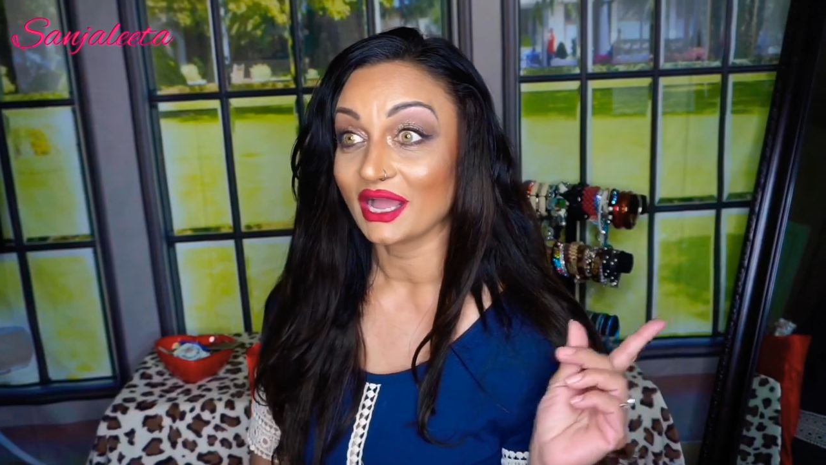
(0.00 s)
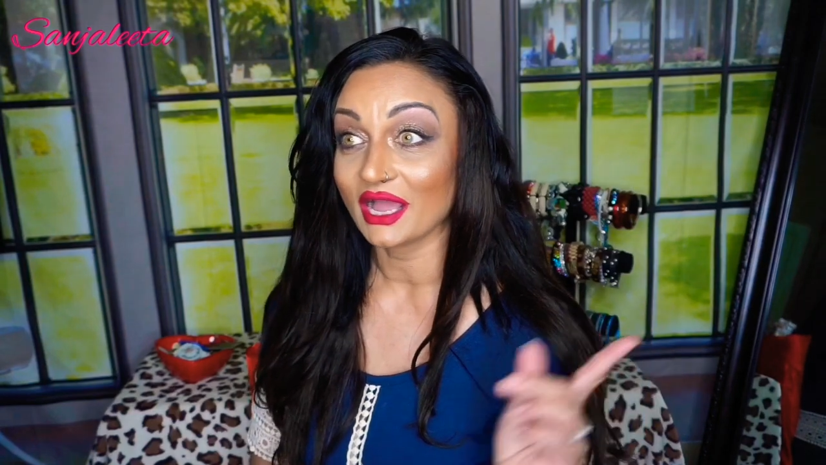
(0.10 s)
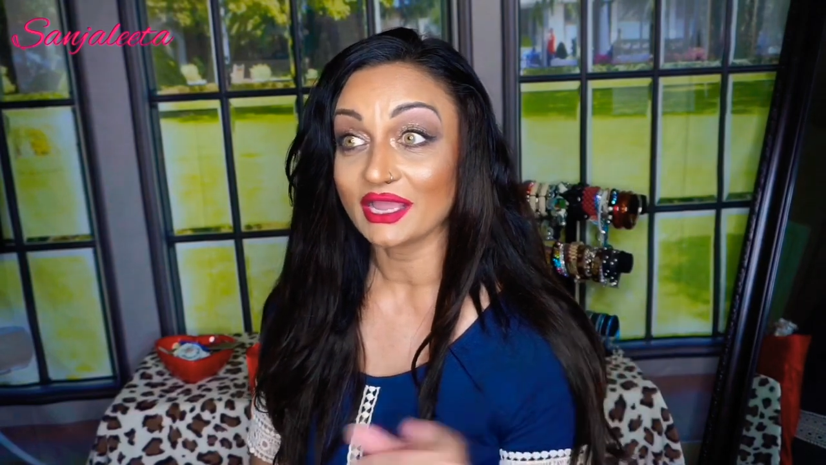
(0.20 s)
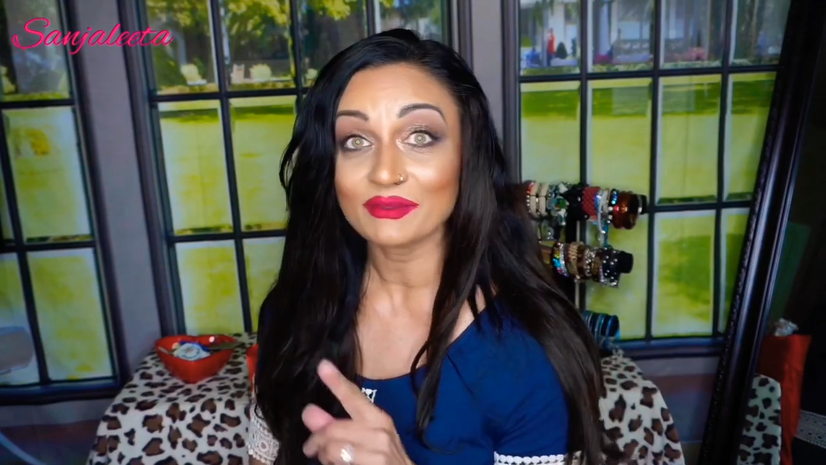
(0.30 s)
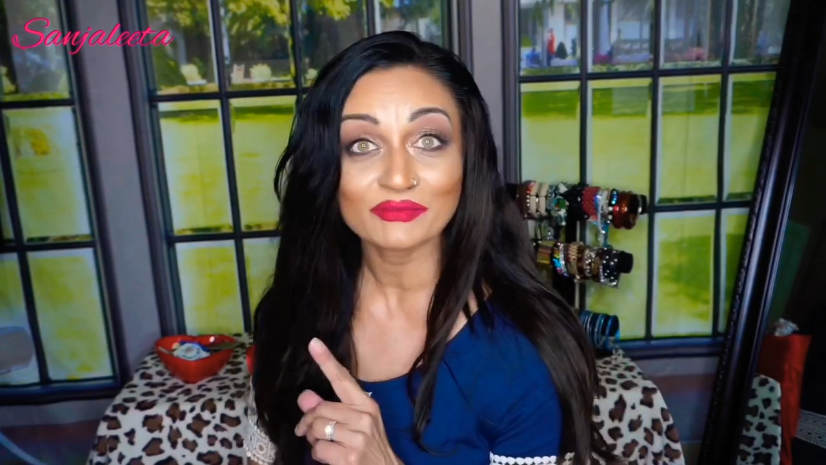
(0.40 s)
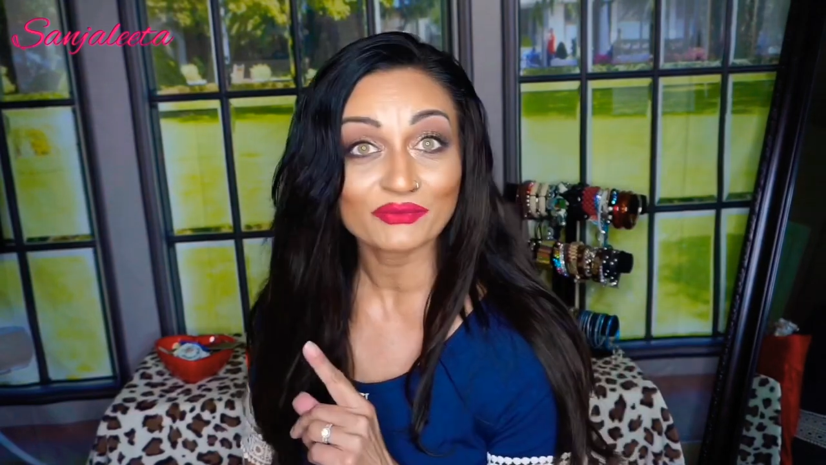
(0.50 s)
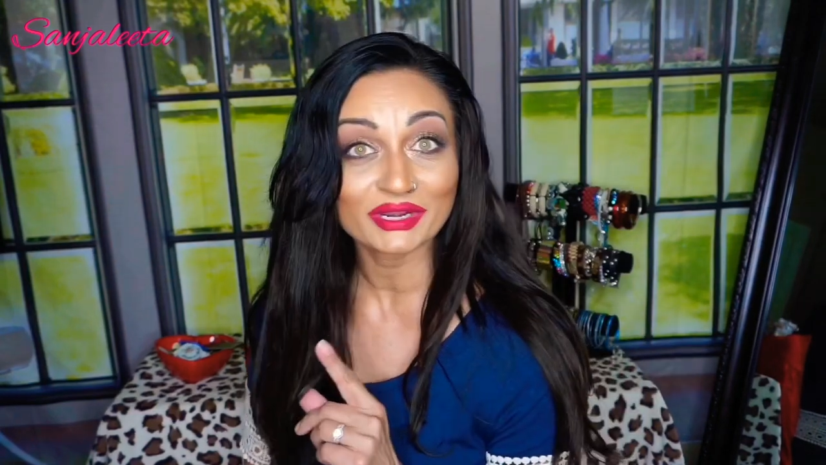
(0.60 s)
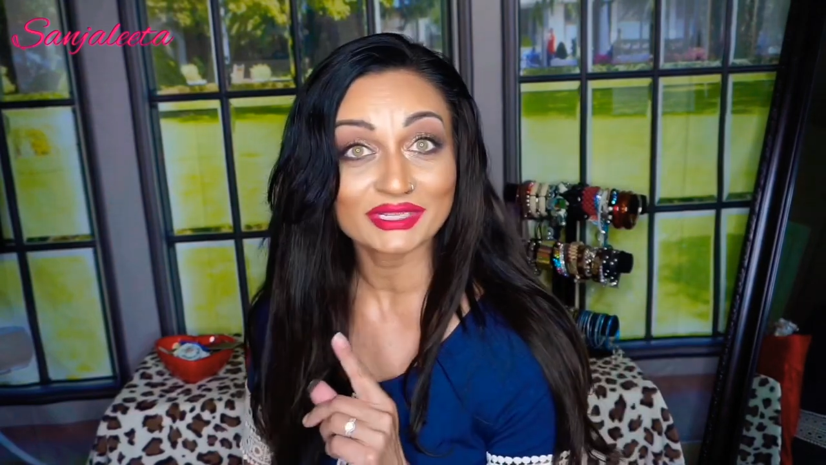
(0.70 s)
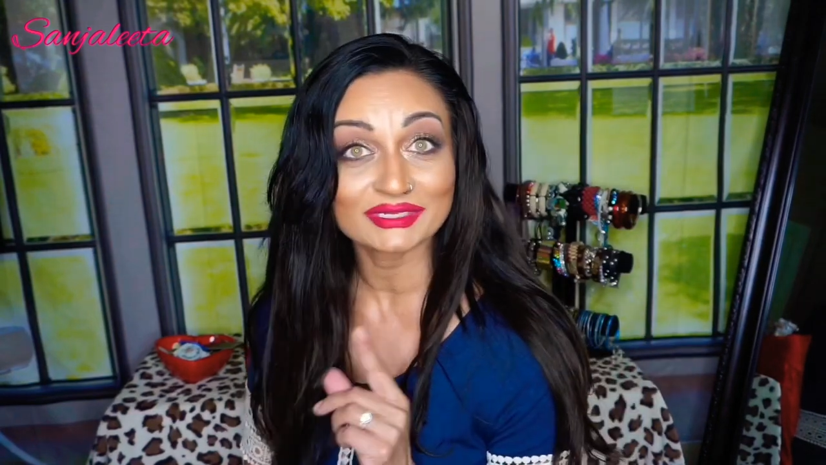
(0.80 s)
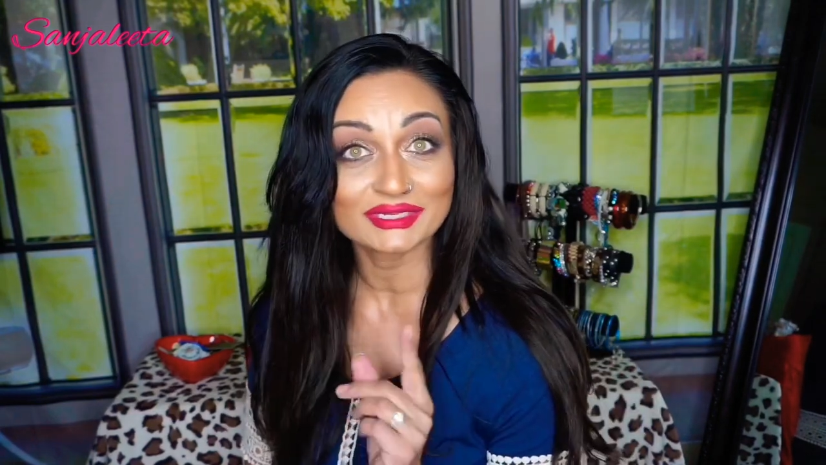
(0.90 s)
I'm
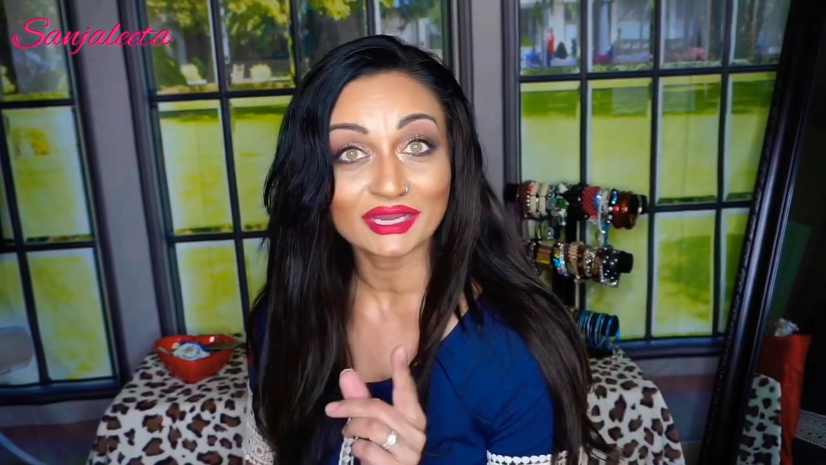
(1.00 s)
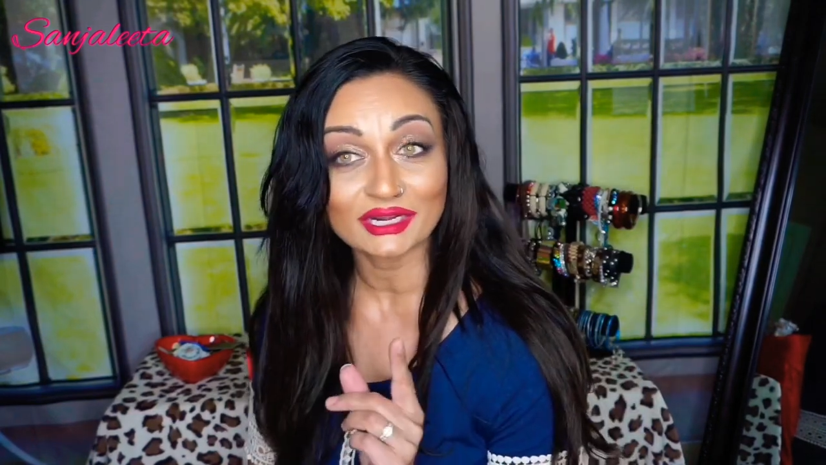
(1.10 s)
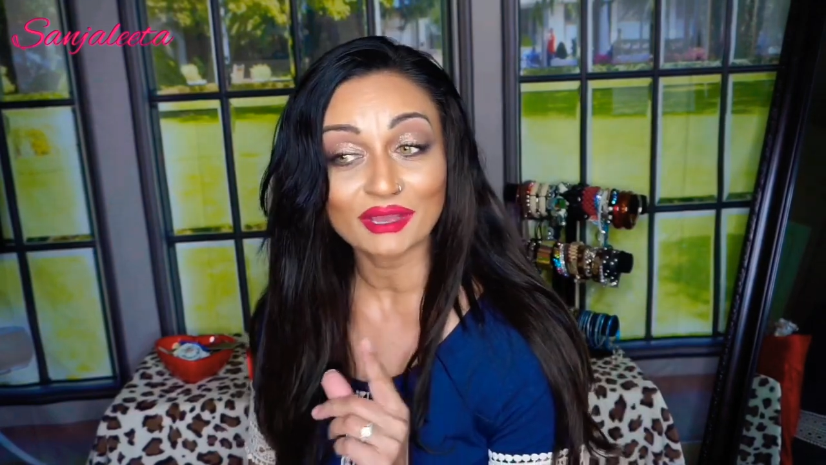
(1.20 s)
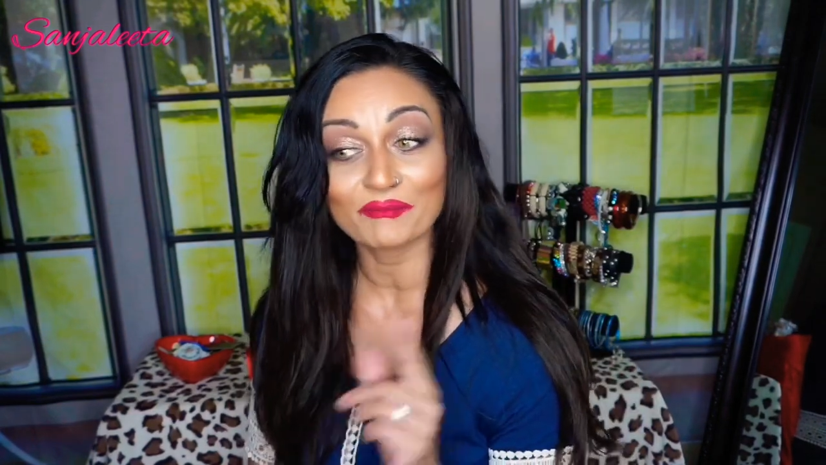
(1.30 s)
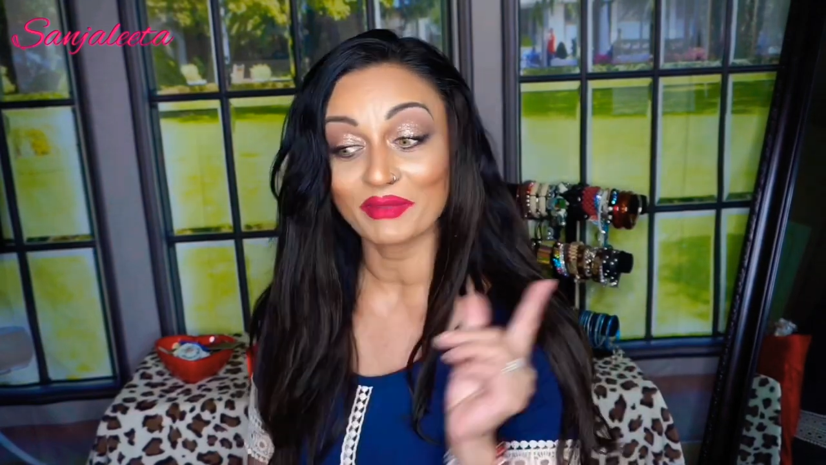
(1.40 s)
already done up,